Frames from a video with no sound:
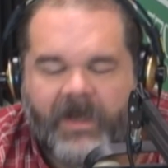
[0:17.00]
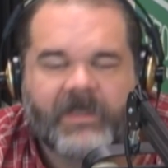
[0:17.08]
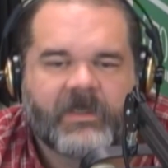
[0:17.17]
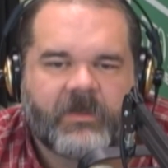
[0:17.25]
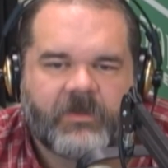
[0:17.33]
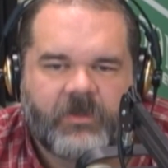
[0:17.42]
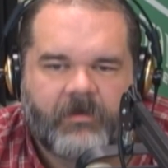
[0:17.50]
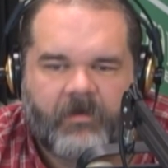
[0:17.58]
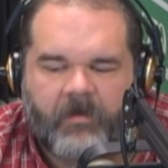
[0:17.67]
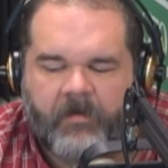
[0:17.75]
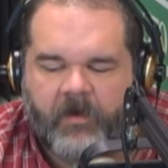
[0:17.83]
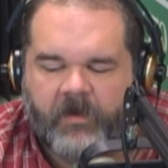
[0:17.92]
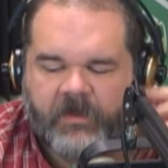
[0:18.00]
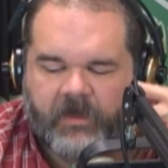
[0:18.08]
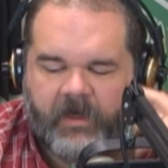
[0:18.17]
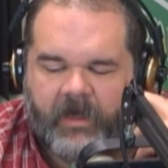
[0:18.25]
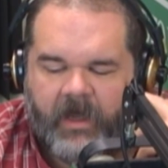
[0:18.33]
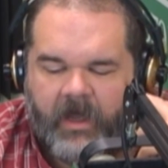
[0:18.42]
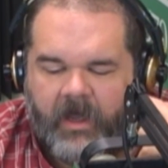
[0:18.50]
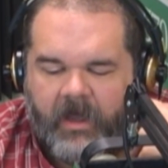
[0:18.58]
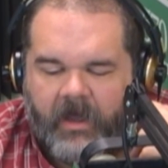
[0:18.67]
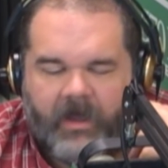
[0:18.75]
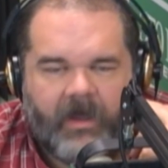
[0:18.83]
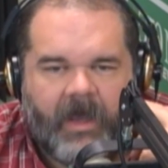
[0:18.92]
a consumer proposal, and
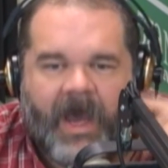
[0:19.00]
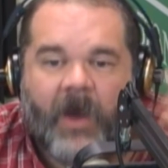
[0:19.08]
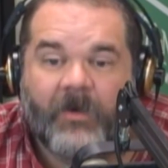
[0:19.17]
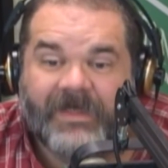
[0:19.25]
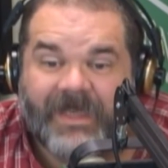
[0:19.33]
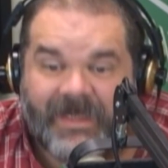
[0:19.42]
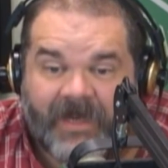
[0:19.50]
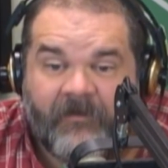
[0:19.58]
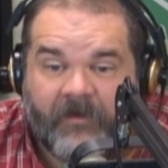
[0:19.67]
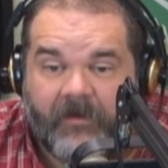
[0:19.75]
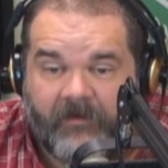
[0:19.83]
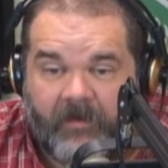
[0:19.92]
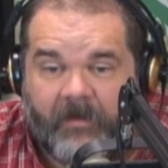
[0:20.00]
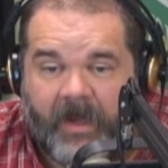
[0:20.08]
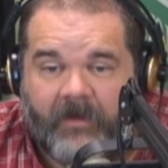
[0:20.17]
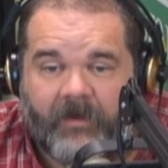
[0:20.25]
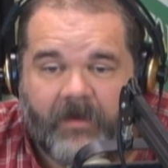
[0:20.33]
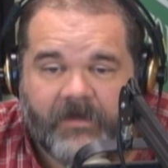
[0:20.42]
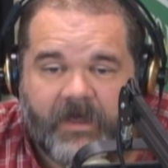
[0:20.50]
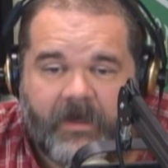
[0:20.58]
how is it different from bankruptcy?